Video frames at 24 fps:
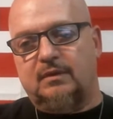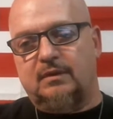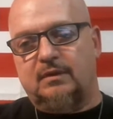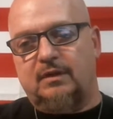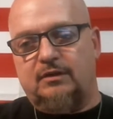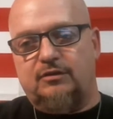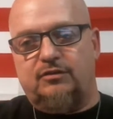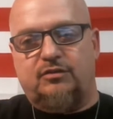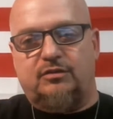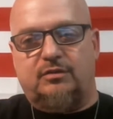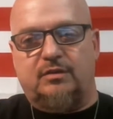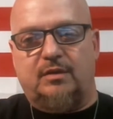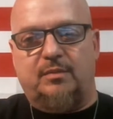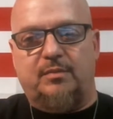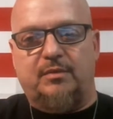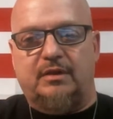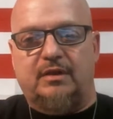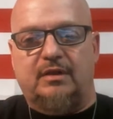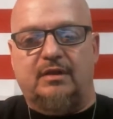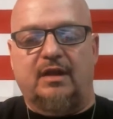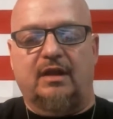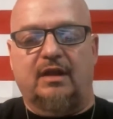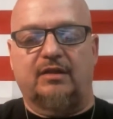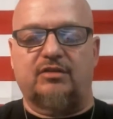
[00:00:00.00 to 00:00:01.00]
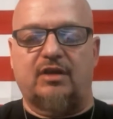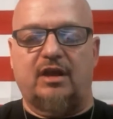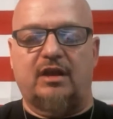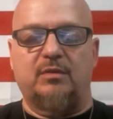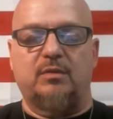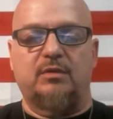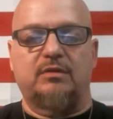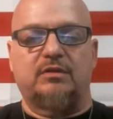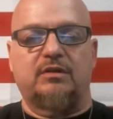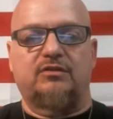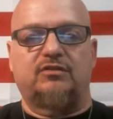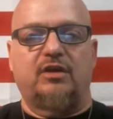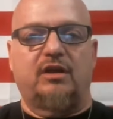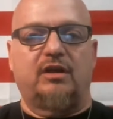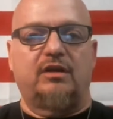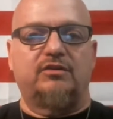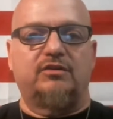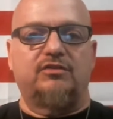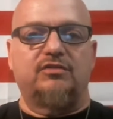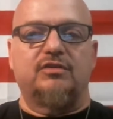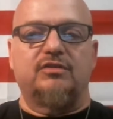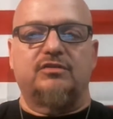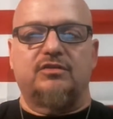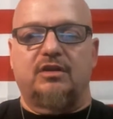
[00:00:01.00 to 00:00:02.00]
And that's kind of what the
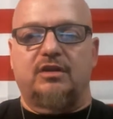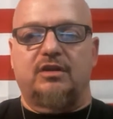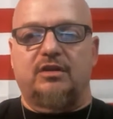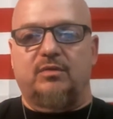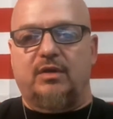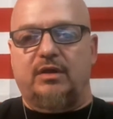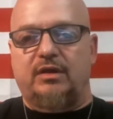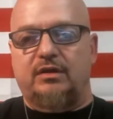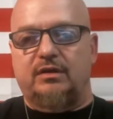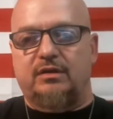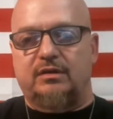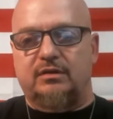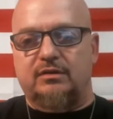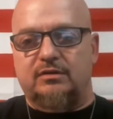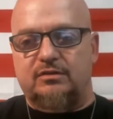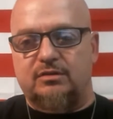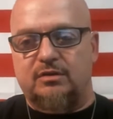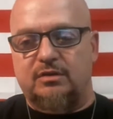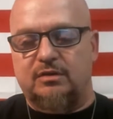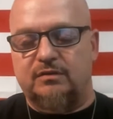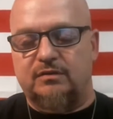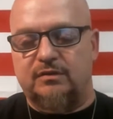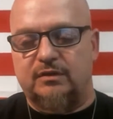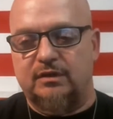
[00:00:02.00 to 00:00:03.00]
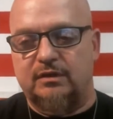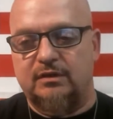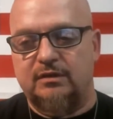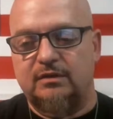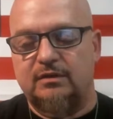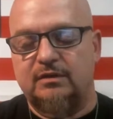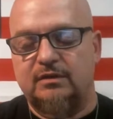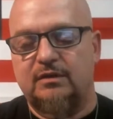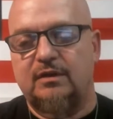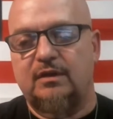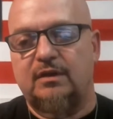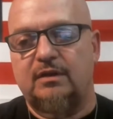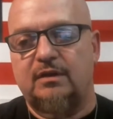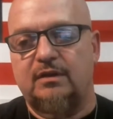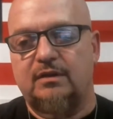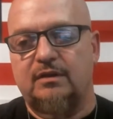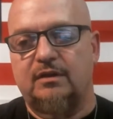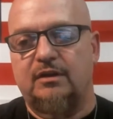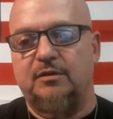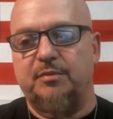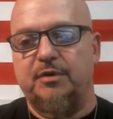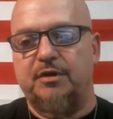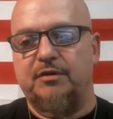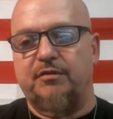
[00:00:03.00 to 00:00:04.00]
Challenger is anyway. You know, it's sort of a
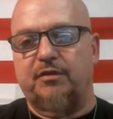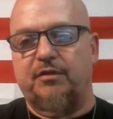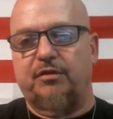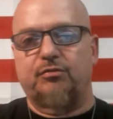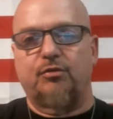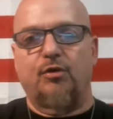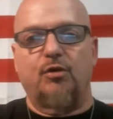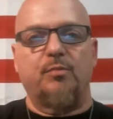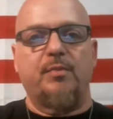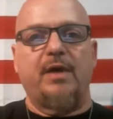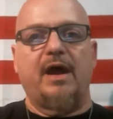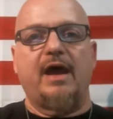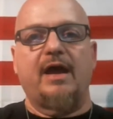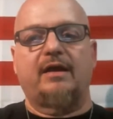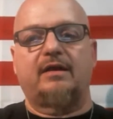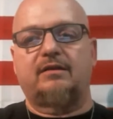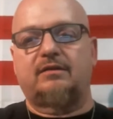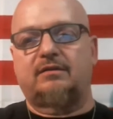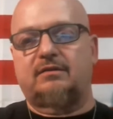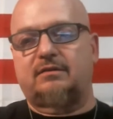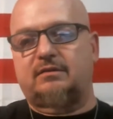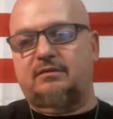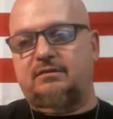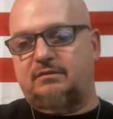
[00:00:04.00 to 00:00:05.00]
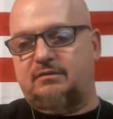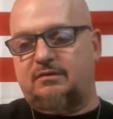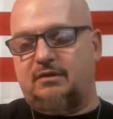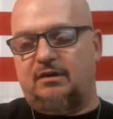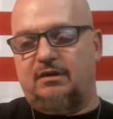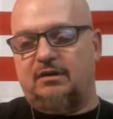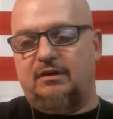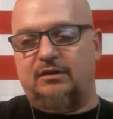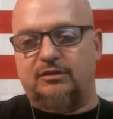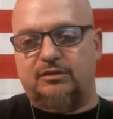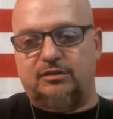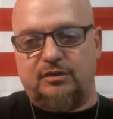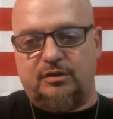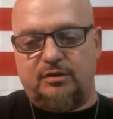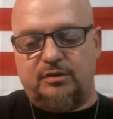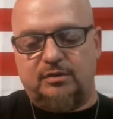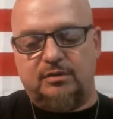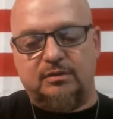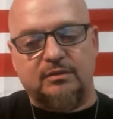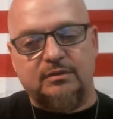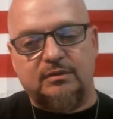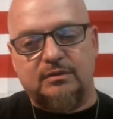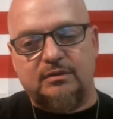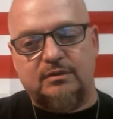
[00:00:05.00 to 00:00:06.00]
little bit of a throwback car.
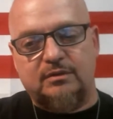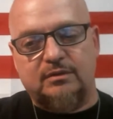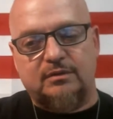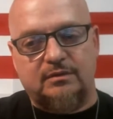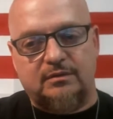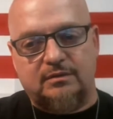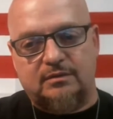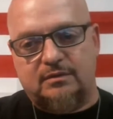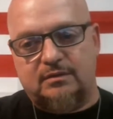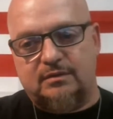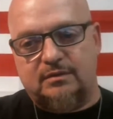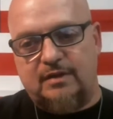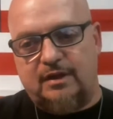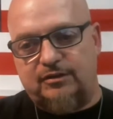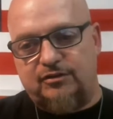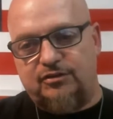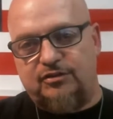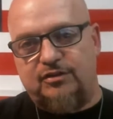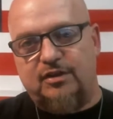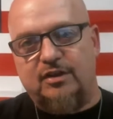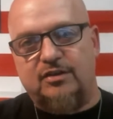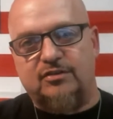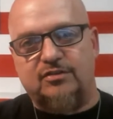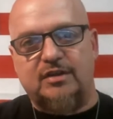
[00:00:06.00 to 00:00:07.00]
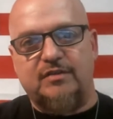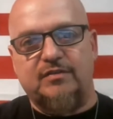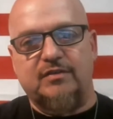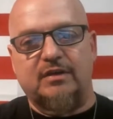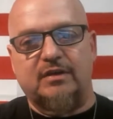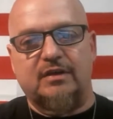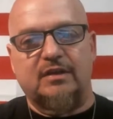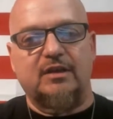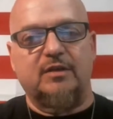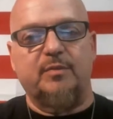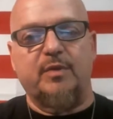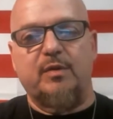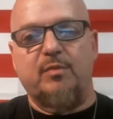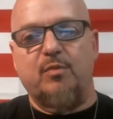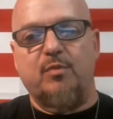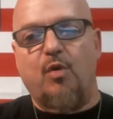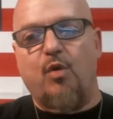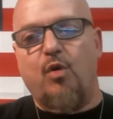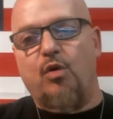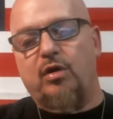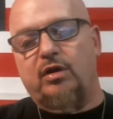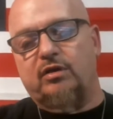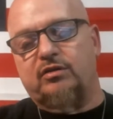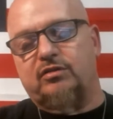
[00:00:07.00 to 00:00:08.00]
So That just does it even a little bit
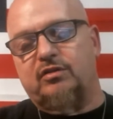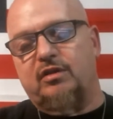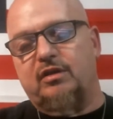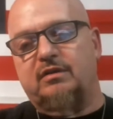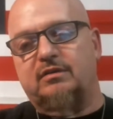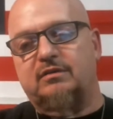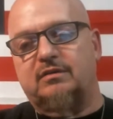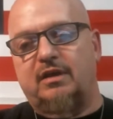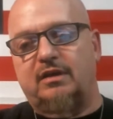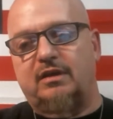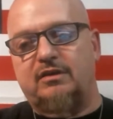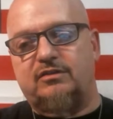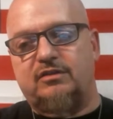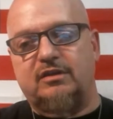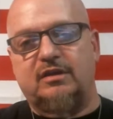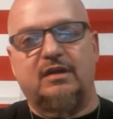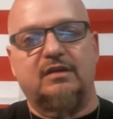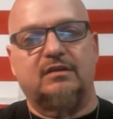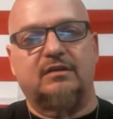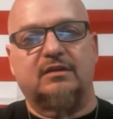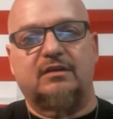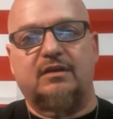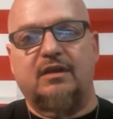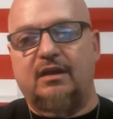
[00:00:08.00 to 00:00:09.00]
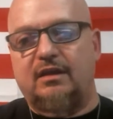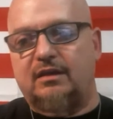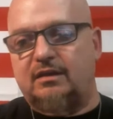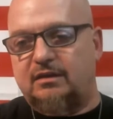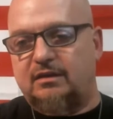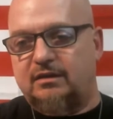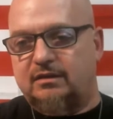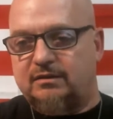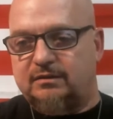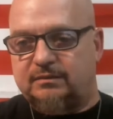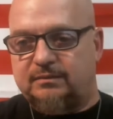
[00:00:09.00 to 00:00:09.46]
more. It's like icing on the cake.